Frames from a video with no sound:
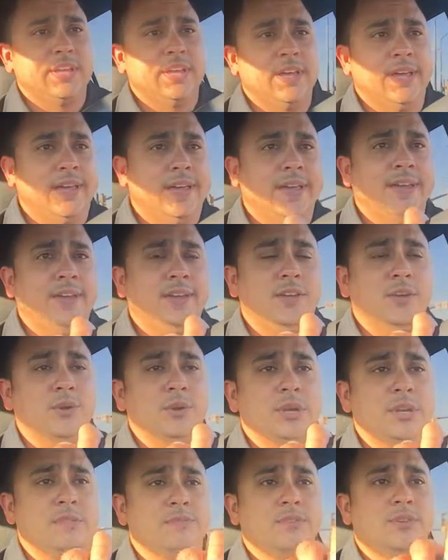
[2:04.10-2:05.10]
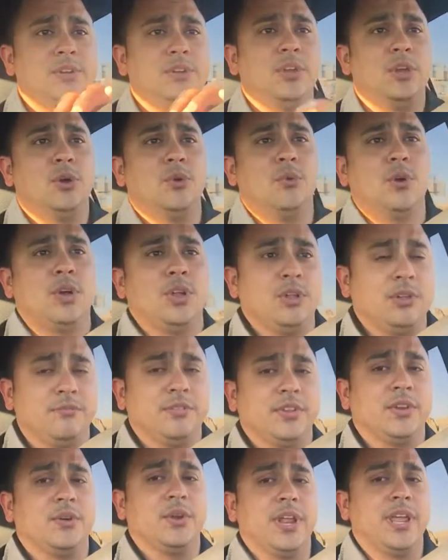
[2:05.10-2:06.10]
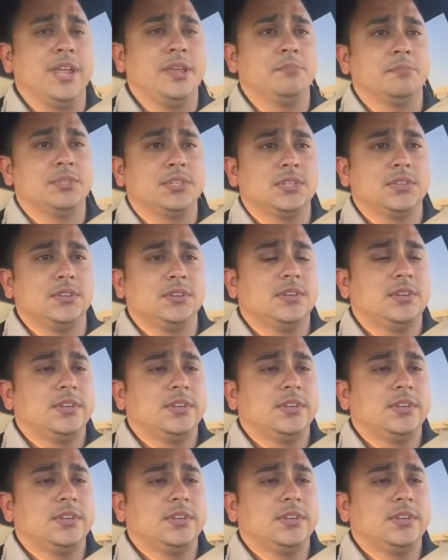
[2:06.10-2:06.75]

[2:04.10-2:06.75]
I don't even know all of their names.